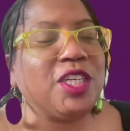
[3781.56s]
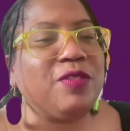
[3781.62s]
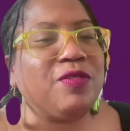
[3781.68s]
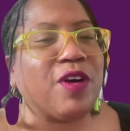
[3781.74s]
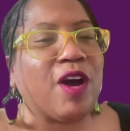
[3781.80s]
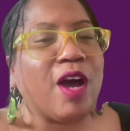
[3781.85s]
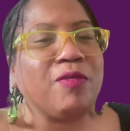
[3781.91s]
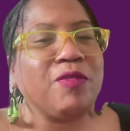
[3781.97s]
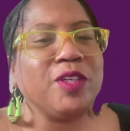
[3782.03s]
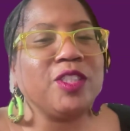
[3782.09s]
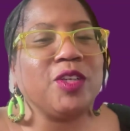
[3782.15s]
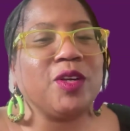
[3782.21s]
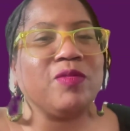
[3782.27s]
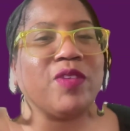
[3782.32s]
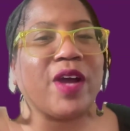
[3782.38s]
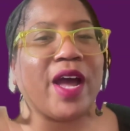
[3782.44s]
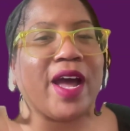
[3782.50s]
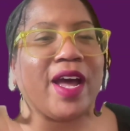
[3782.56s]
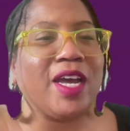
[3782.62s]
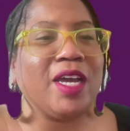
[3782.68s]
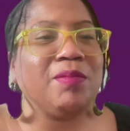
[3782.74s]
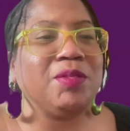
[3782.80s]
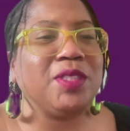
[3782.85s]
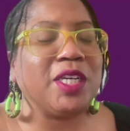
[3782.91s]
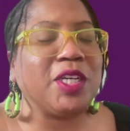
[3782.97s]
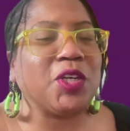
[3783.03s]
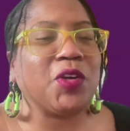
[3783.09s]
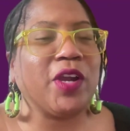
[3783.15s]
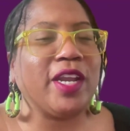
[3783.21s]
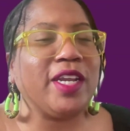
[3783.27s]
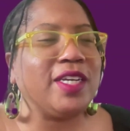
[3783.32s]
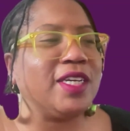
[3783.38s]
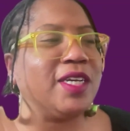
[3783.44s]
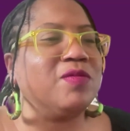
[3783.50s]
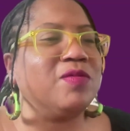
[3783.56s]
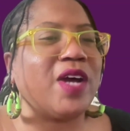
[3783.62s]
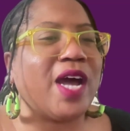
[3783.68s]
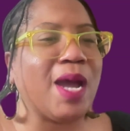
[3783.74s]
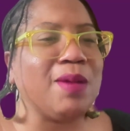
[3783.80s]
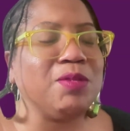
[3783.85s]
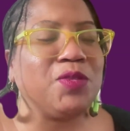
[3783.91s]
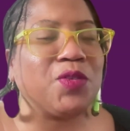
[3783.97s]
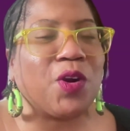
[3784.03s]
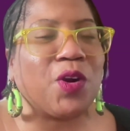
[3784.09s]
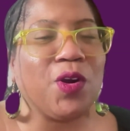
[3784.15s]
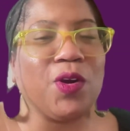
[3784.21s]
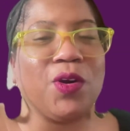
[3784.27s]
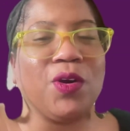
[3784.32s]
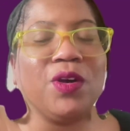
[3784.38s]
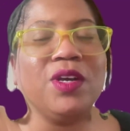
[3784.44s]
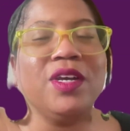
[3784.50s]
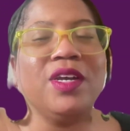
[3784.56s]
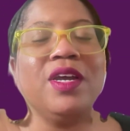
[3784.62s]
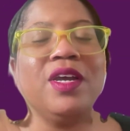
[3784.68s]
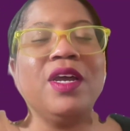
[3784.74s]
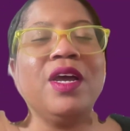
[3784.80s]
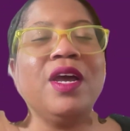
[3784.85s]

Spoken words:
chief officer of vibes and creating good vibes for all.